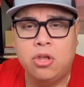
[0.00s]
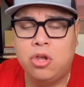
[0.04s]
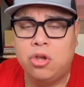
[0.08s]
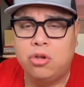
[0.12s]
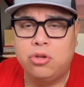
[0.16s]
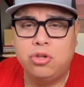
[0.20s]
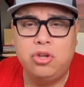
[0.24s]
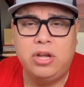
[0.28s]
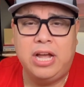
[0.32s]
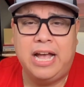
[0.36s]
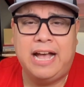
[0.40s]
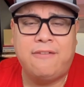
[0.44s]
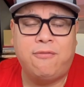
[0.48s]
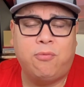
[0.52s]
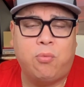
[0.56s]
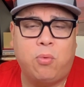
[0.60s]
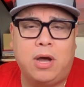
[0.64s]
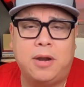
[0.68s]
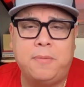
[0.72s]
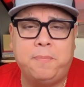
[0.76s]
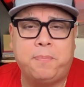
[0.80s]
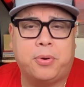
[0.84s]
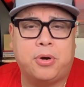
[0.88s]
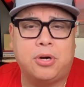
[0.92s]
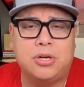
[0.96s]
You can have
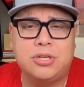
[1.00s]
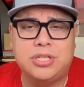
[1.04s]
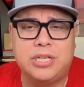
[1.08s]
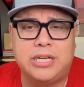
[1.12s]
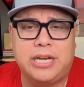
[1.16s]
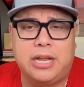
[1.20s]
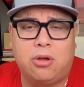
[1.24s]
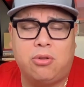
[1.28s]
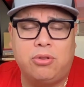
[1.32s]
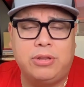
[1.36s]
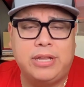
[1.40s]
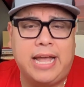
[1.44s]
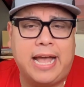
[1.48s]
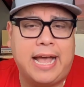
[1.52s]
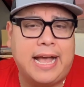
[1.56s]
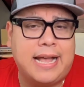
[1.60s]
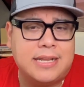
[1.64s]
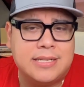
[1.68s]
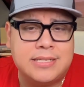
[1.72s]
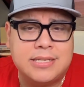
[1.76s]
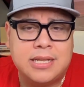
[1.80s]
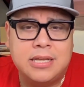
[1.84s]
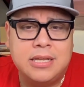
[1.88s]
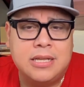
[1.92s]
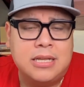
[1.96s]
one person that only
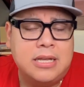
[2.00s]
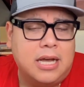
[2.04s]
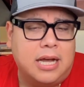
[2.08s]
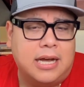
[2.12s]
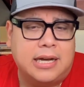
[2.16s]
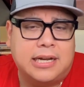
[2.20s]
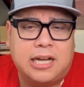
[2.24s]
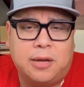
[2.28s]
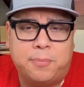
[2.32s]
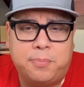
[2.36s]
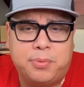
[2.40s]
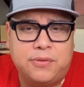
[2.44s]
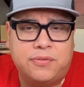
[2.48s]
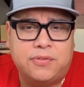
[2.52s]
has a couple